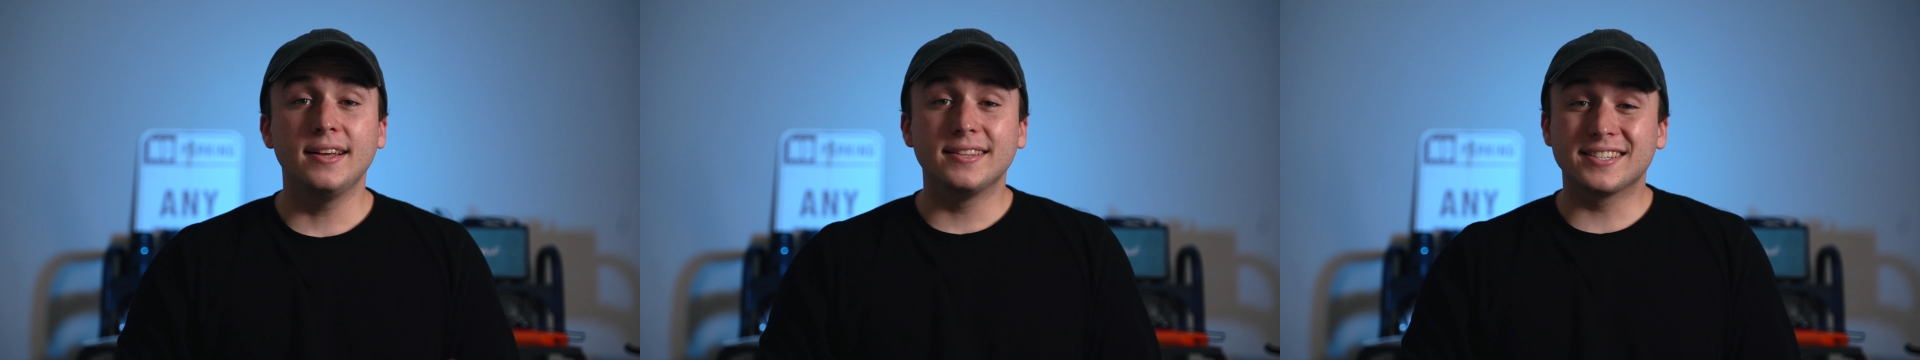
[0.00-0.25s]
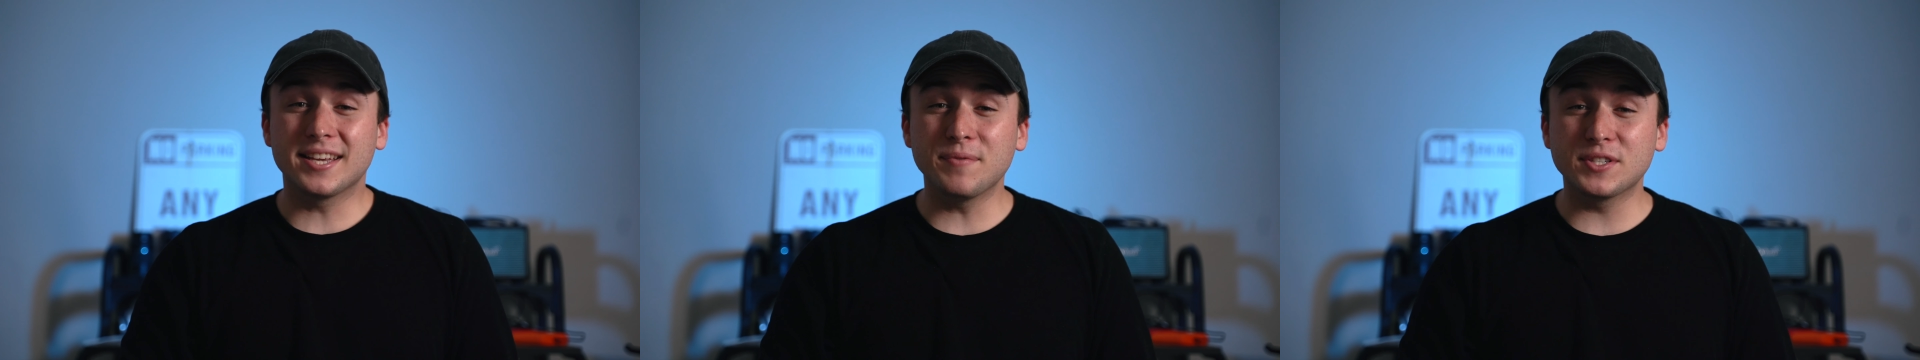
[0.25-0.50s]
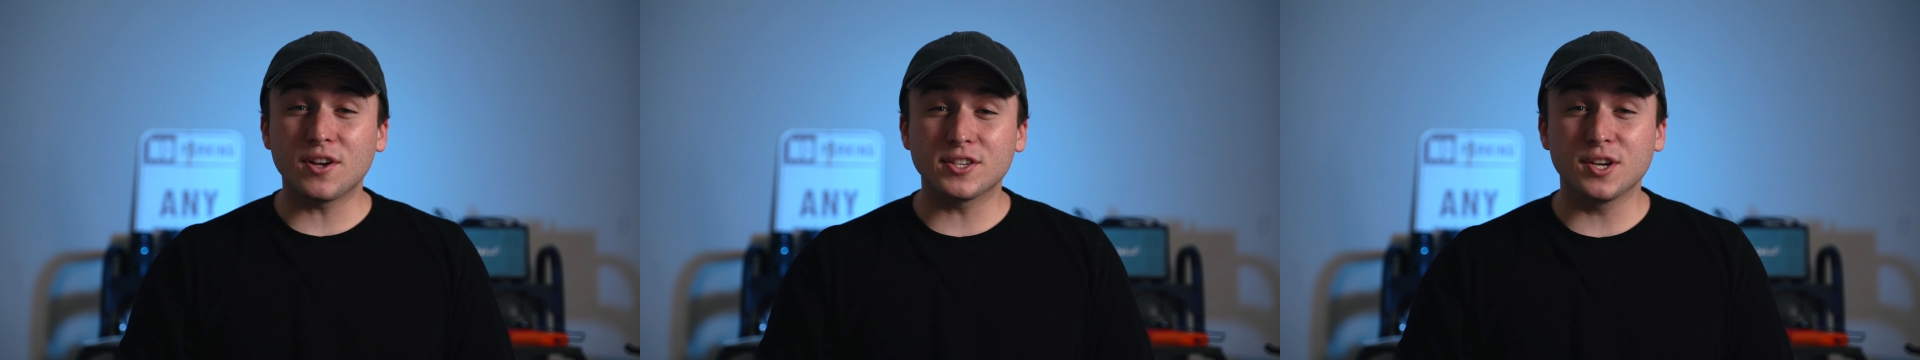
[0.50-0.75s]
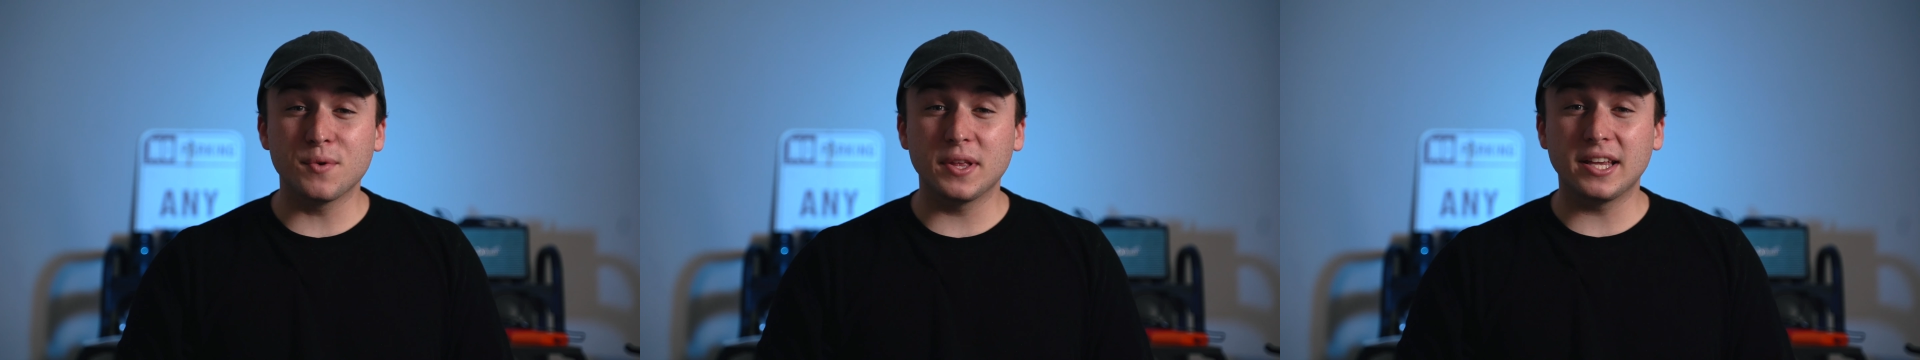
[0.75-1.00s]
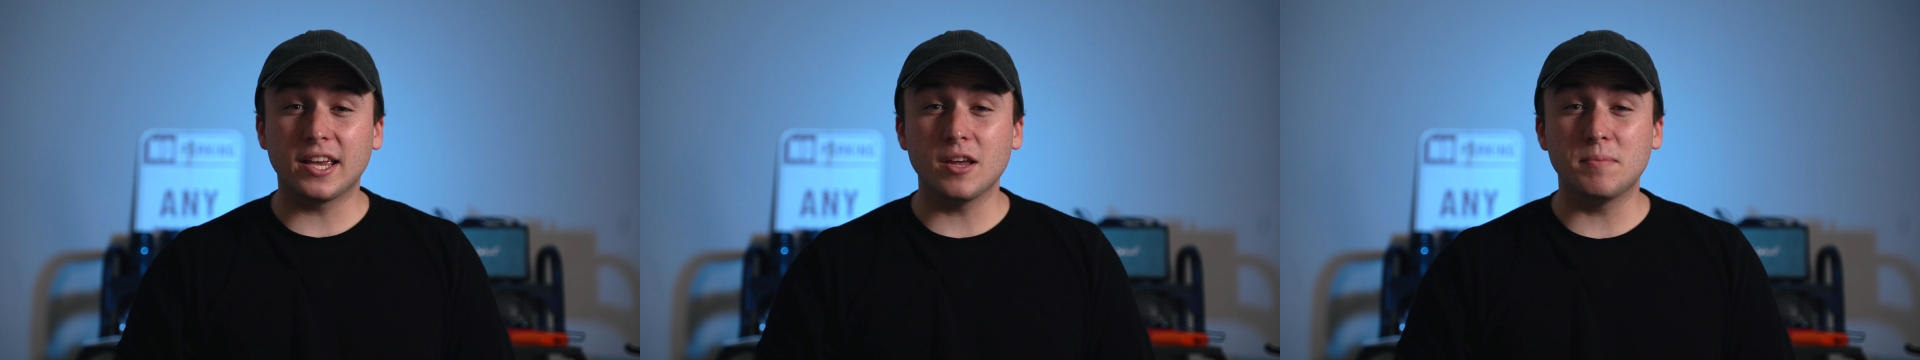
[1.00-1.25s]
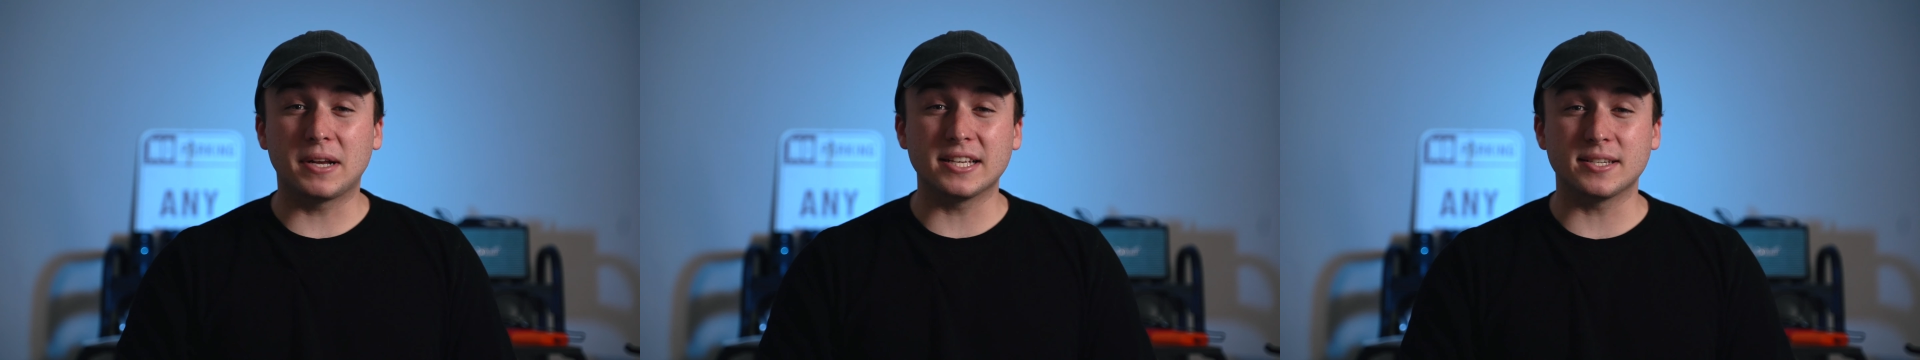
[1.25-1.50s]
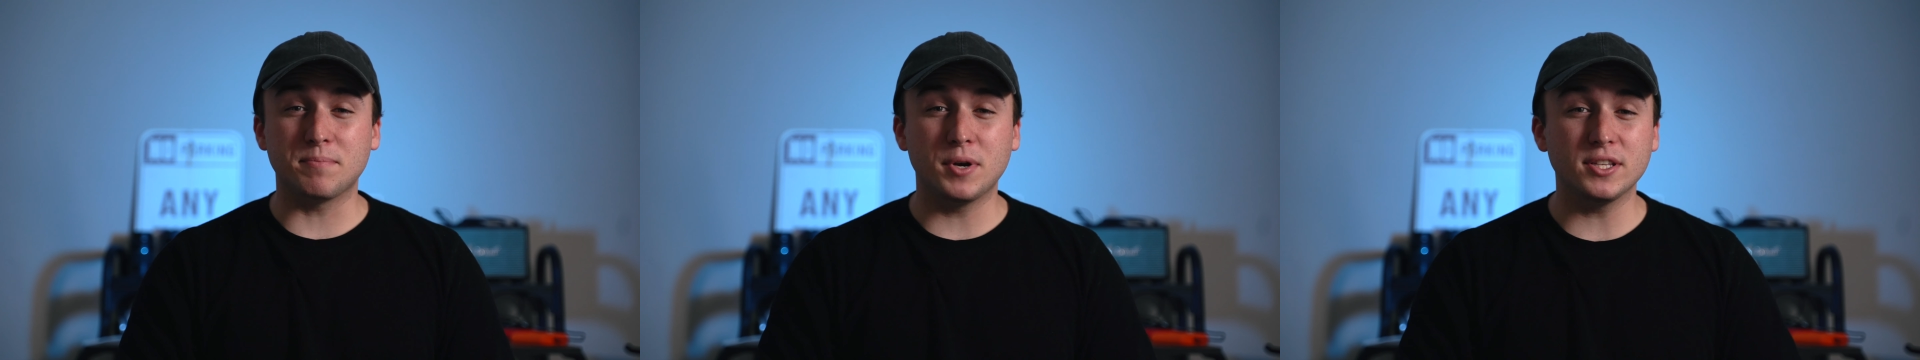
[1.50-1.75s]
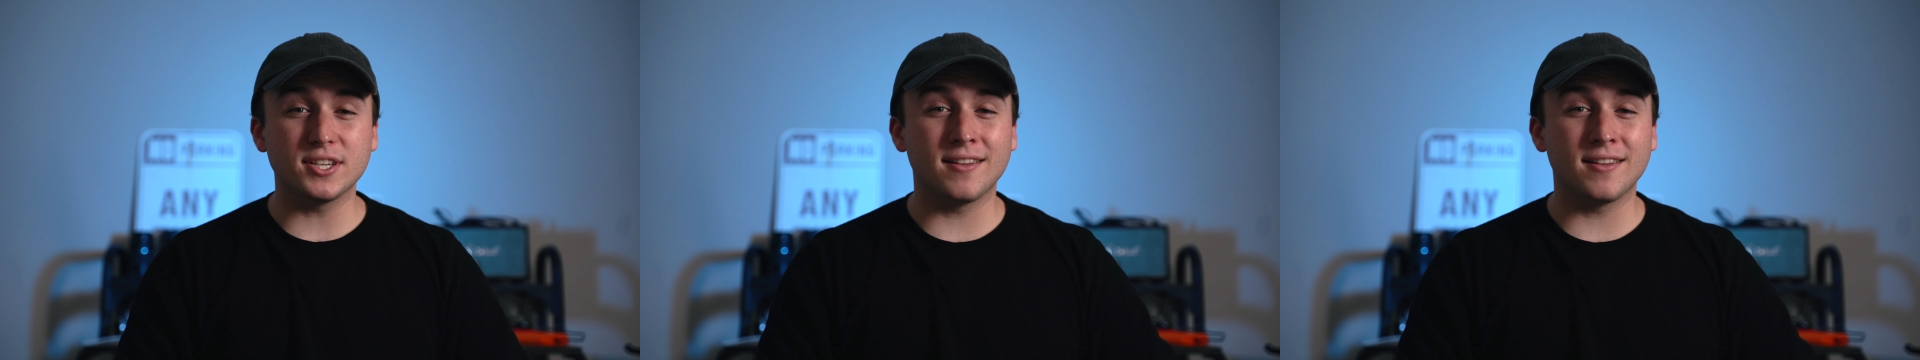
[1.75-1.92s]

This tip is also really good because it puts